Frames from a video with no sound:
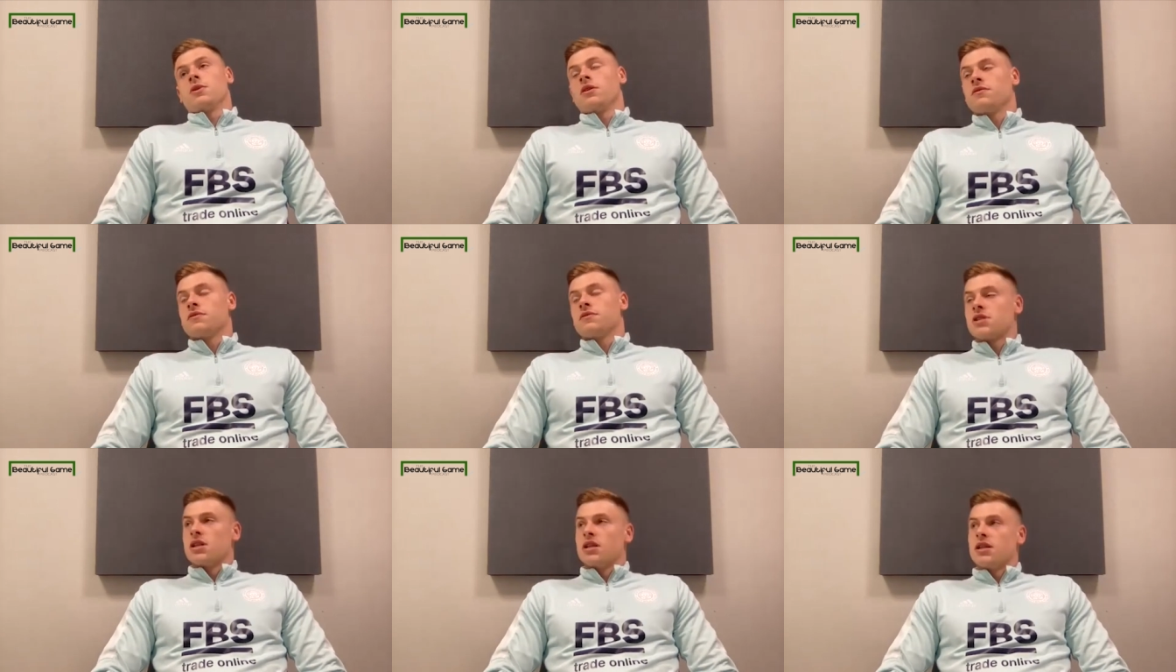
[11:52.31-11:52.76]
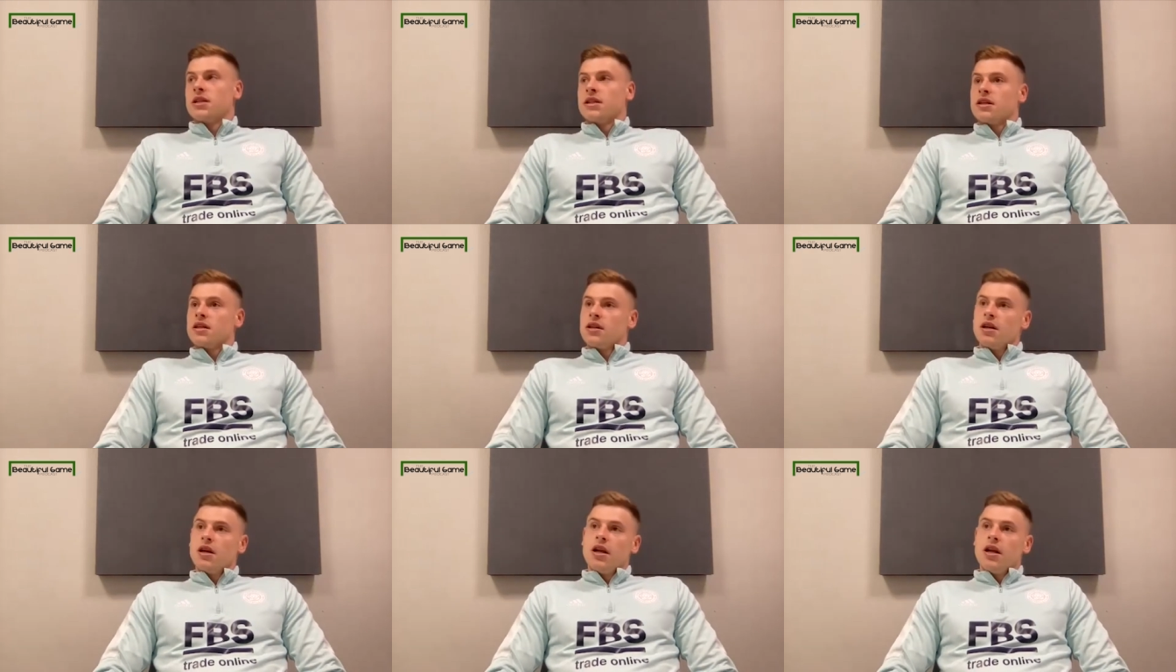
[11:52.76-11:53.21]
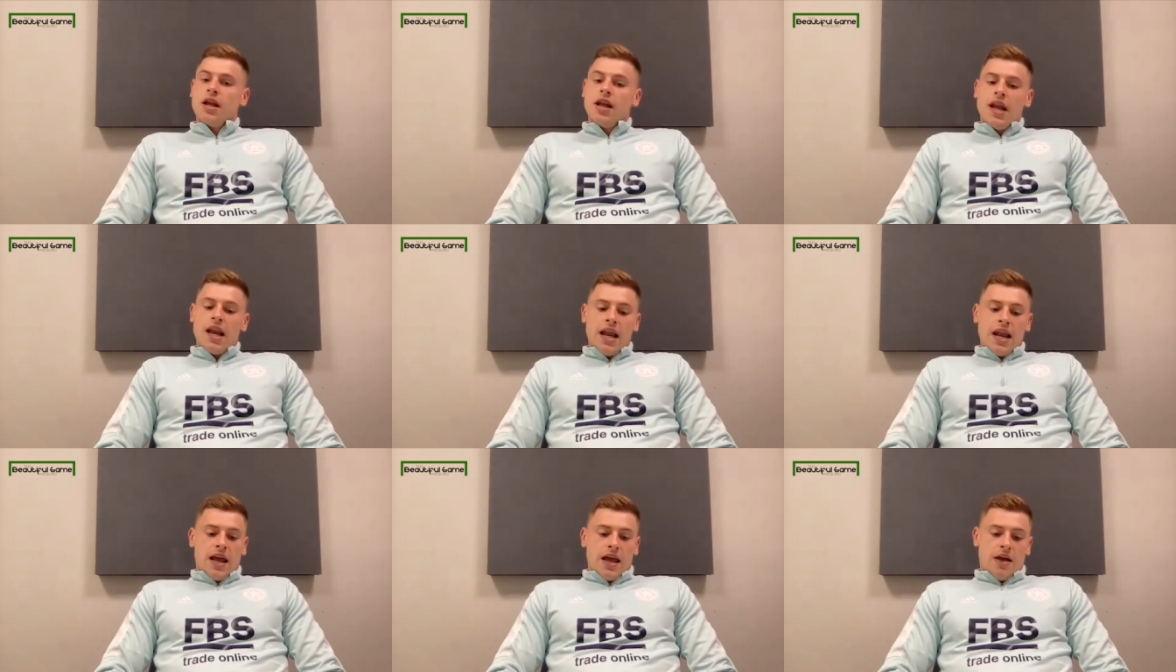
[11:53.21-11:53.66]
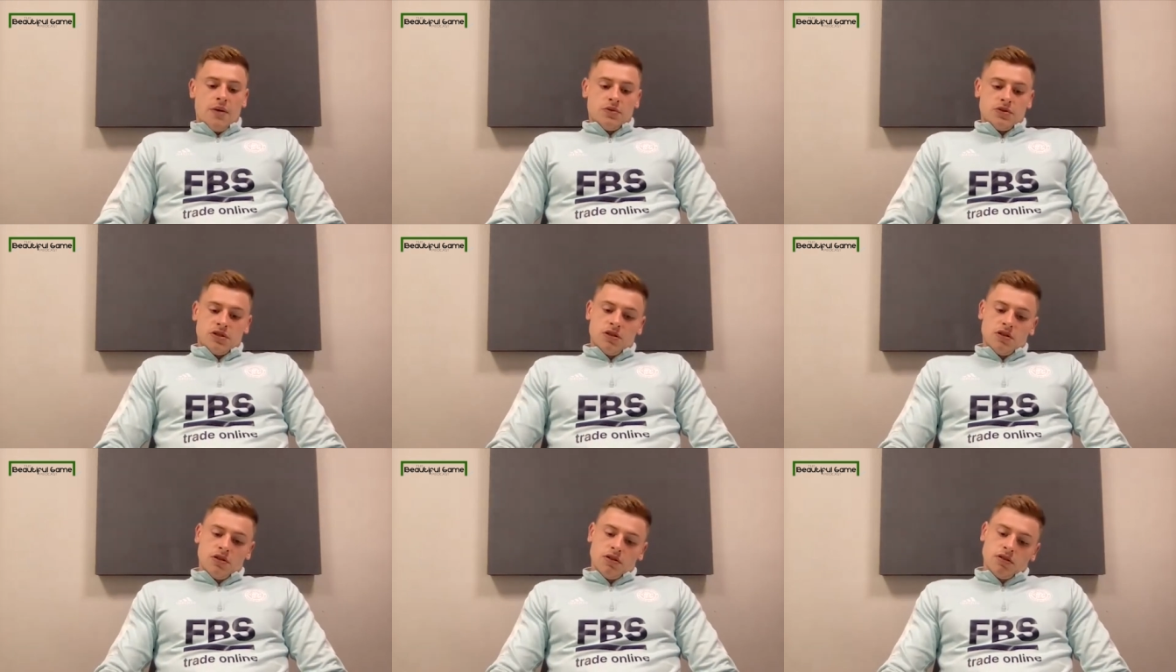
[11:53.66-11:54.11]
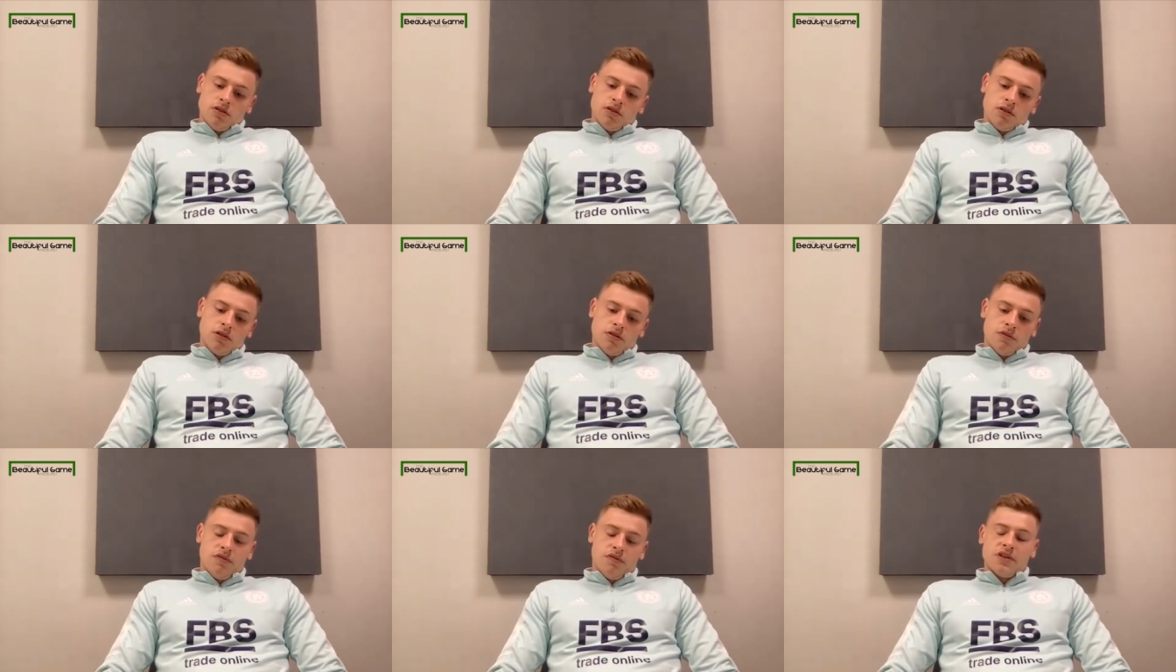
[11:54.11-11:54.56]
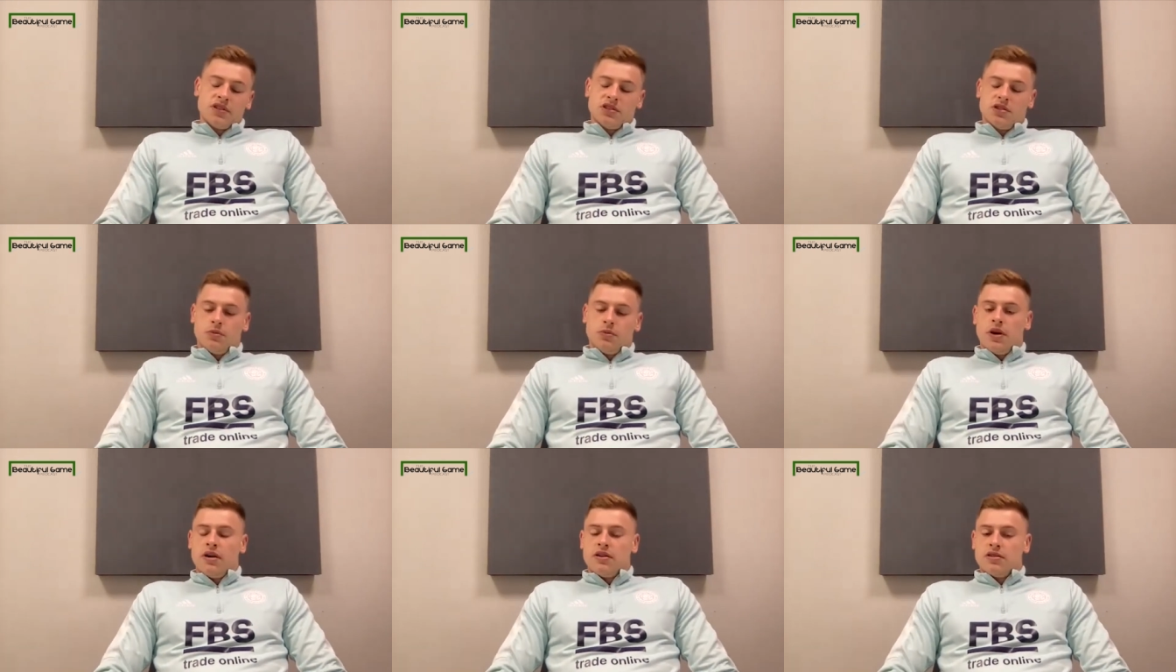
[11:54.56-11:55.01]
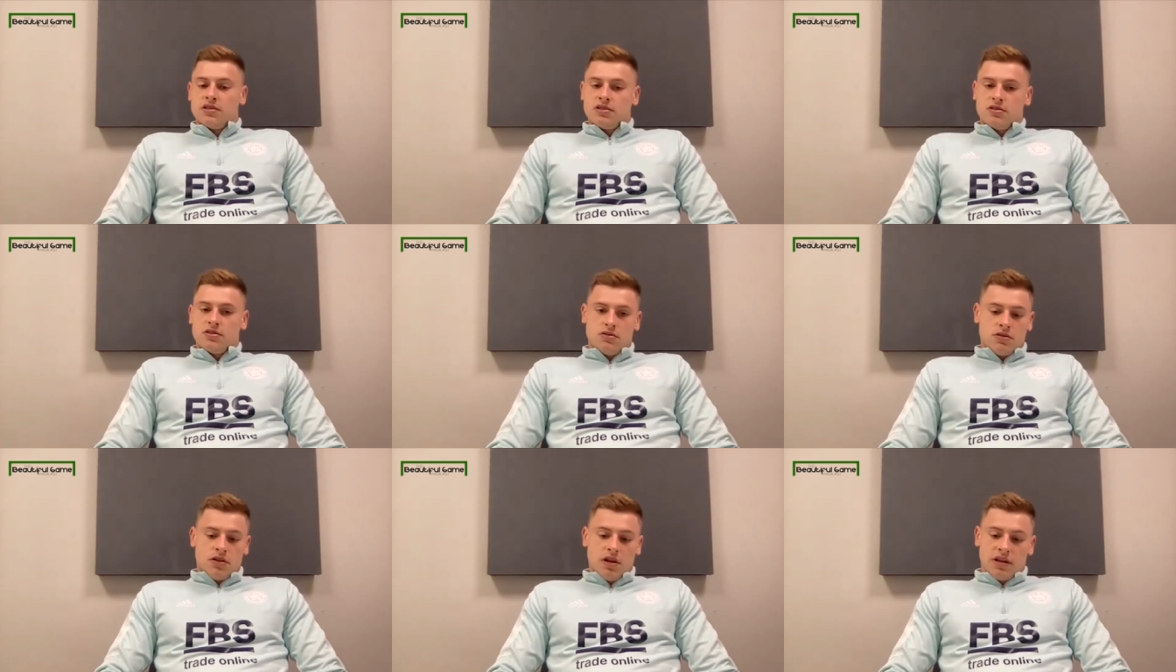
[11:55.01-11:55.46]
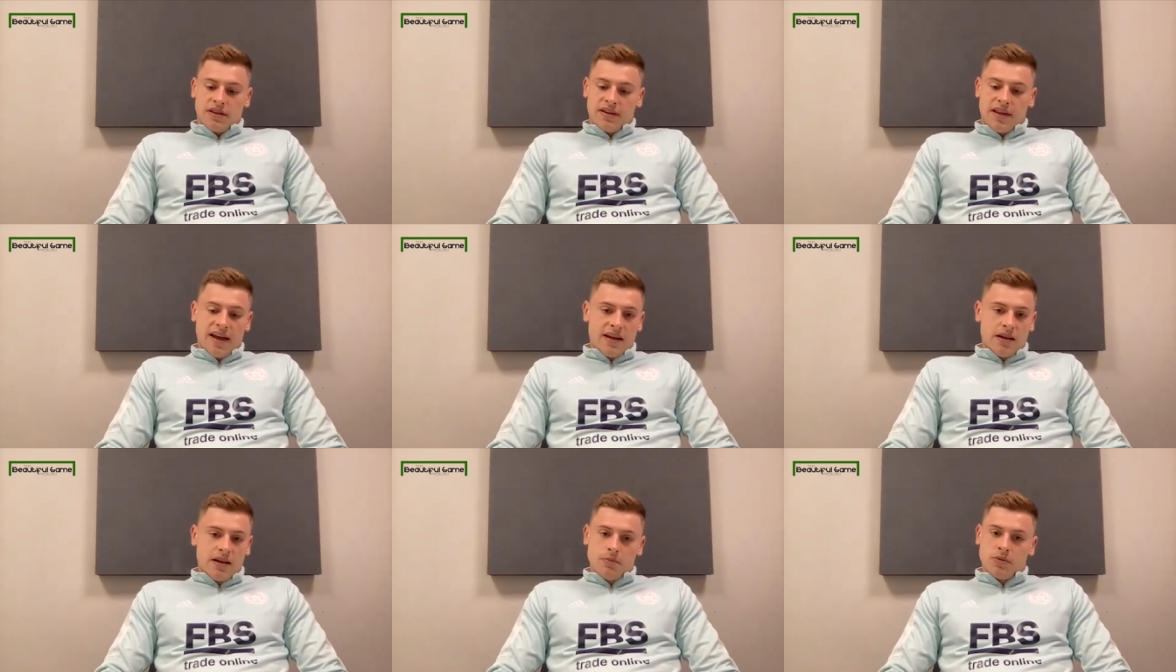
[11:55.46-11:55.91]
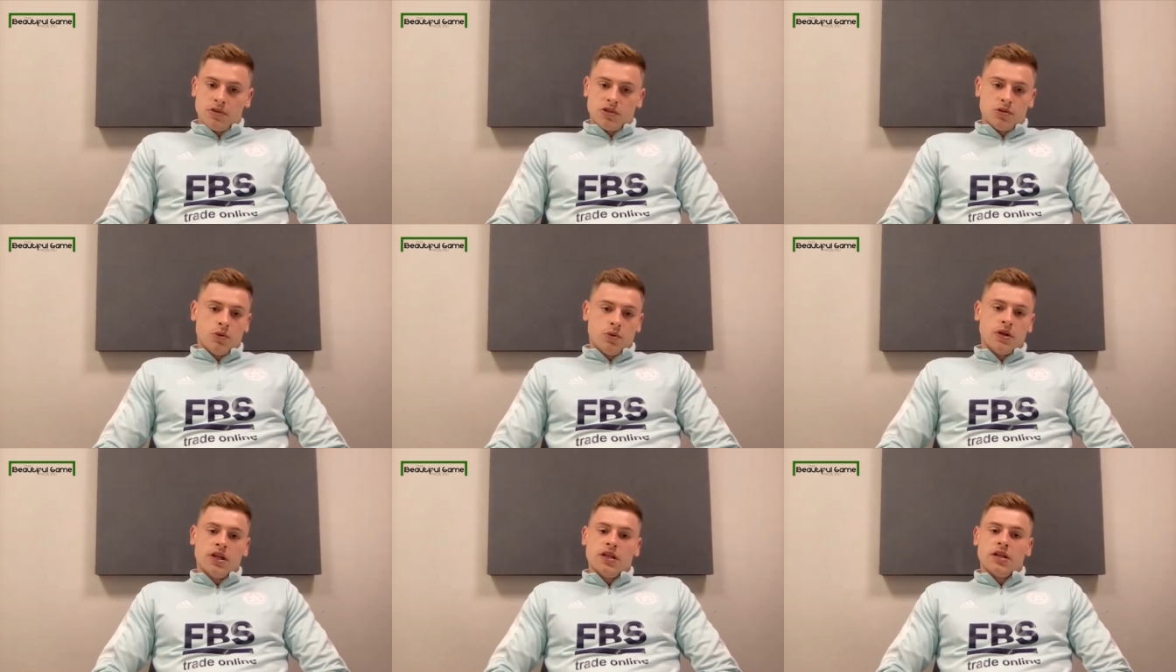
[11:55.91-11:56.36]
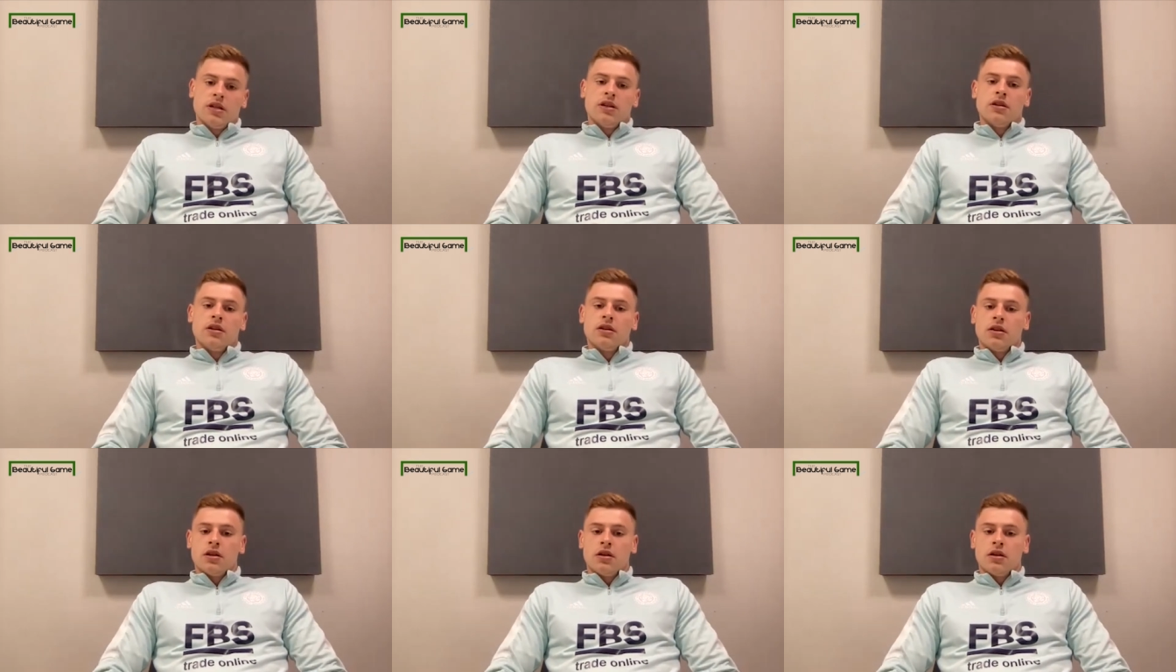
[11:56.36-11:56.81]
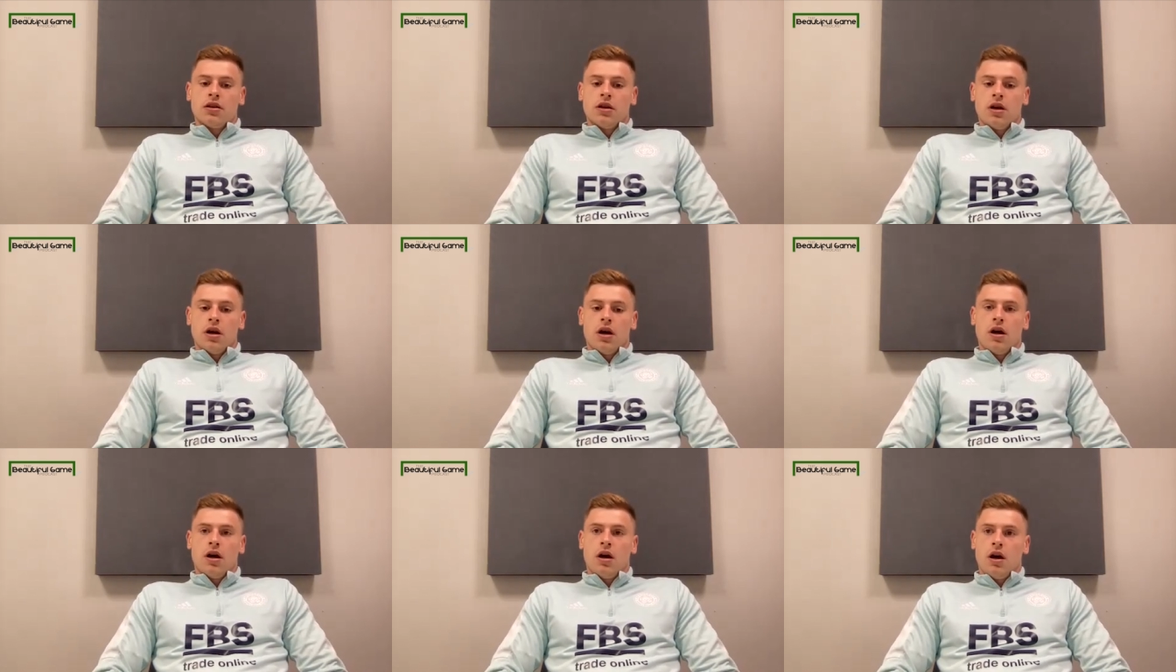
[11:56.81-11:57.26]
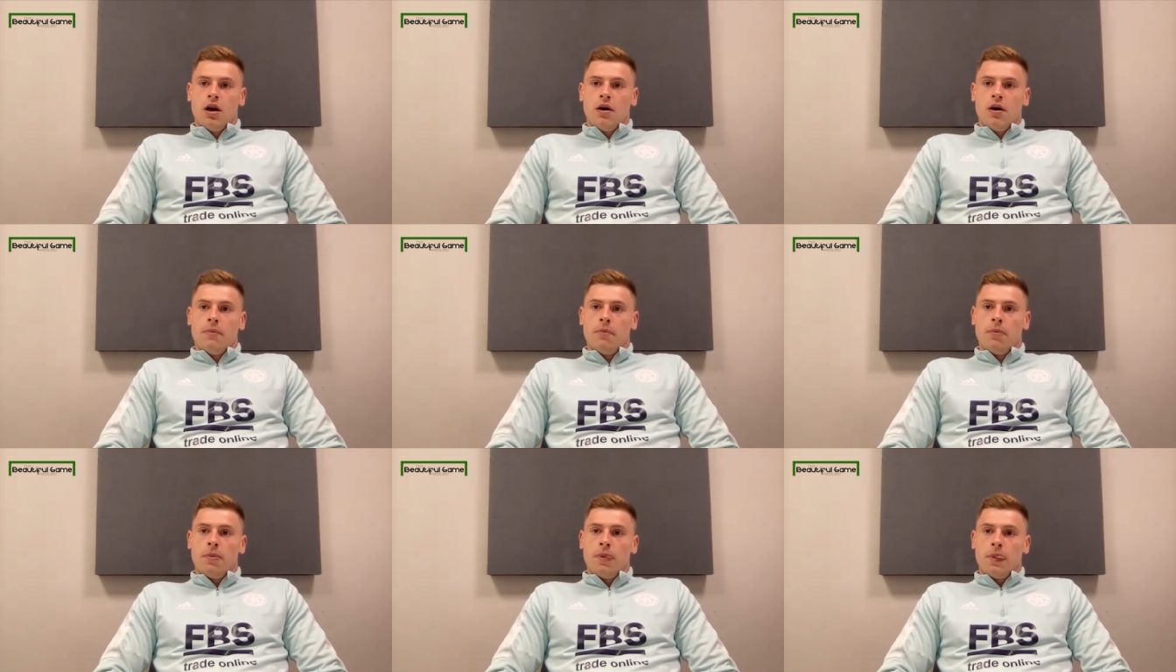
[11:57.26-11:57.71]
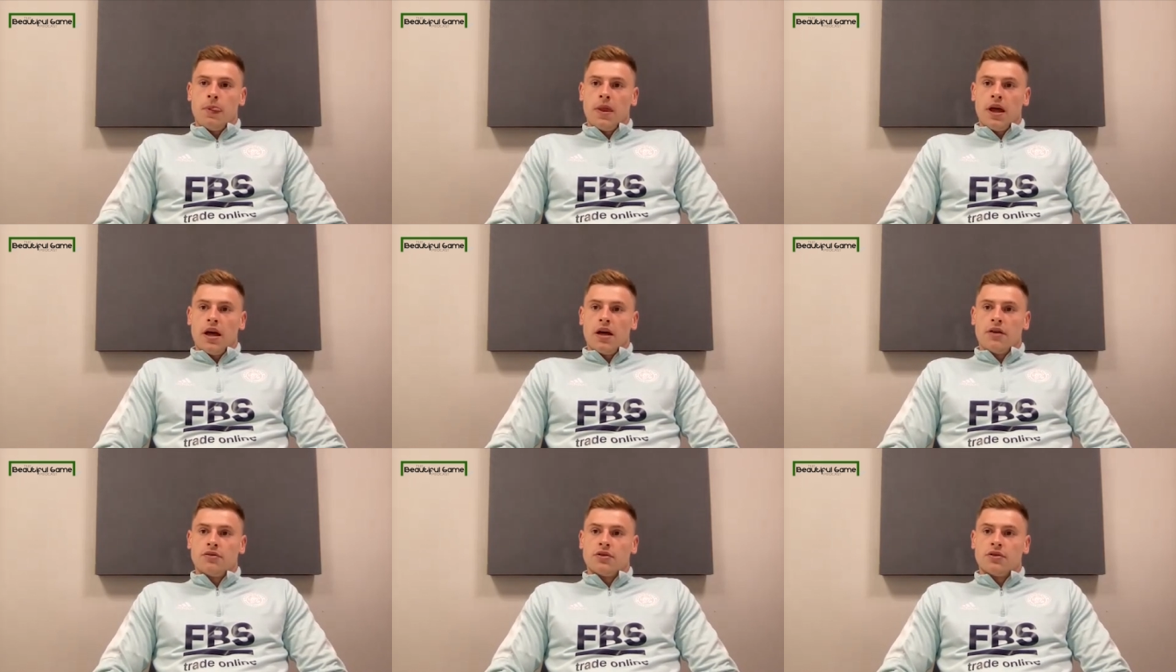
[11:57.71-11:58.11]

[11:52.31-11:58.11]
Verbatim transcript: We obviously it was the the fixture where it's a day in between, and um,